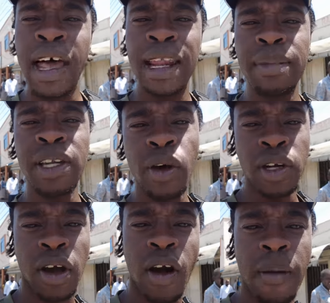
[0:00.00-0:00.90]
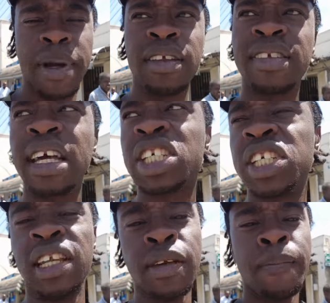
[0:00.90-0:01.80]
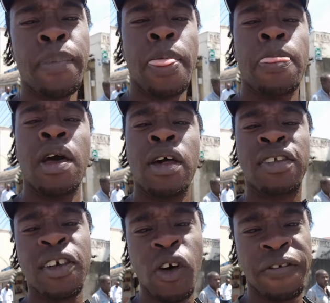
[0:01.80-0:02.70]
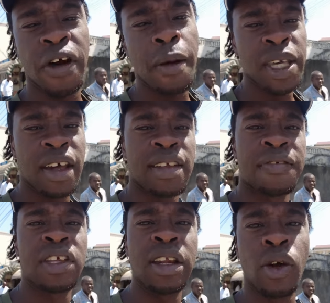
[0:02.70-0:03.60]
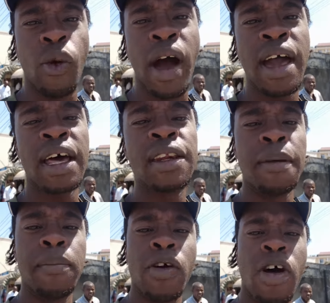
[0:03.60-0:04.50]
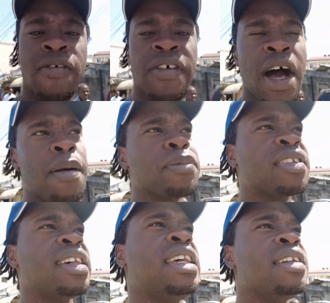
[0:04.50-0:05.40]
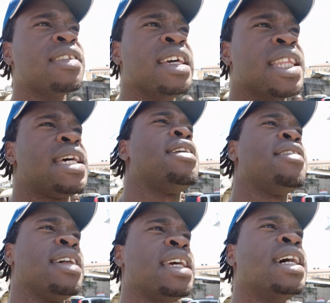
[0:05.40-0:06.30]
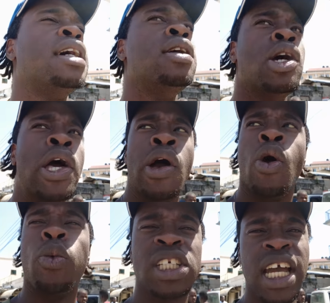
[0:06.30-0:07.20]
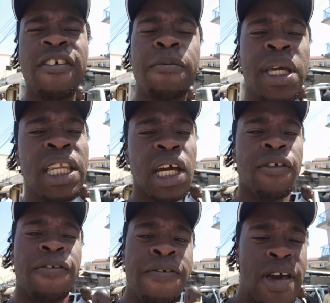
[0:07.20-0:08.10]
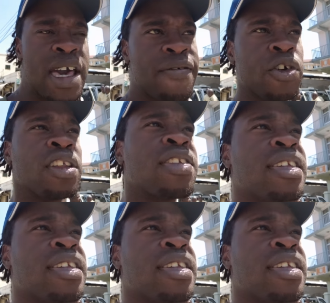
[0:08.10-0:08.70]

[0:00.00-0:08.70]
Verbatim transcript: And let me know in the comment section so far, because I've done quite a number of um, cities in Tanzania, which have been your favorite